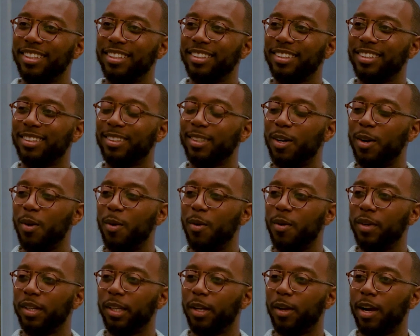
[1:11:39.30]

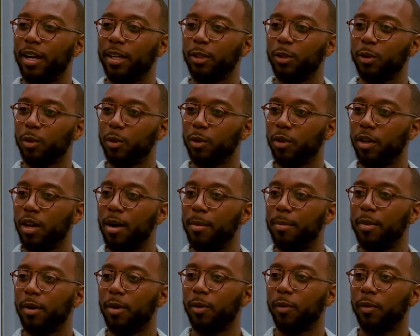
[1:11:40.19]
So I grew
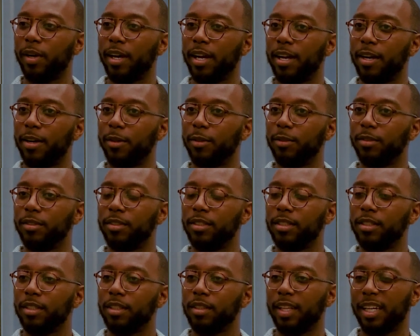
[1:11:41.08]
up around,
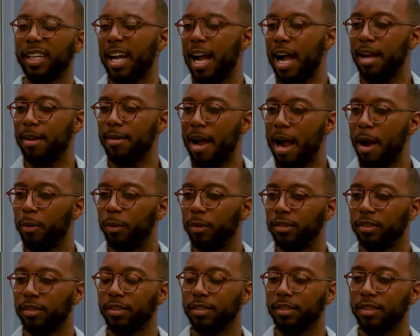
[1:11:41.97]
like, I
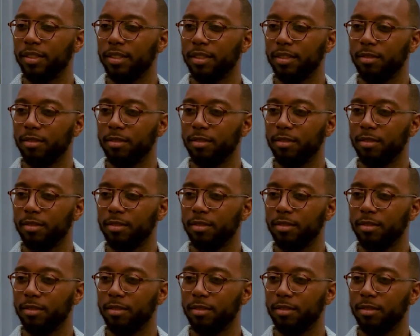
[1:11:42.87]
was